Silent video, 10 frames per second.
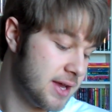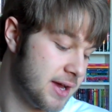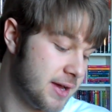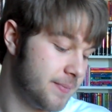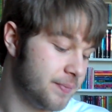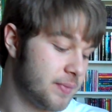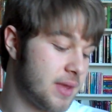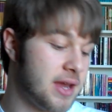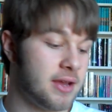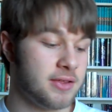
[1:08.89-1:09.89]
Um,
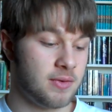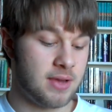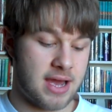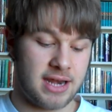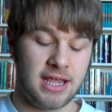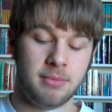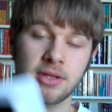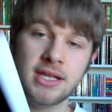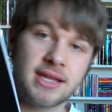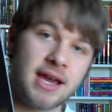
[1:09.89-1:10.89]
I also got
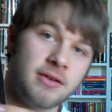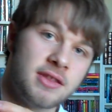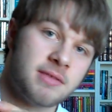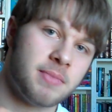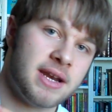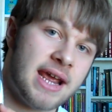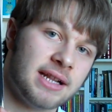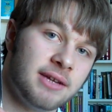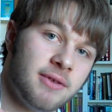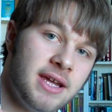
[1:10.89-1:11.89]
Emily's House by
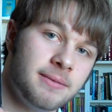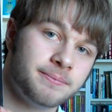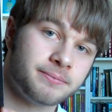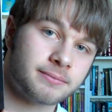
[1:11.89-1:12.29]
Natalie Wright.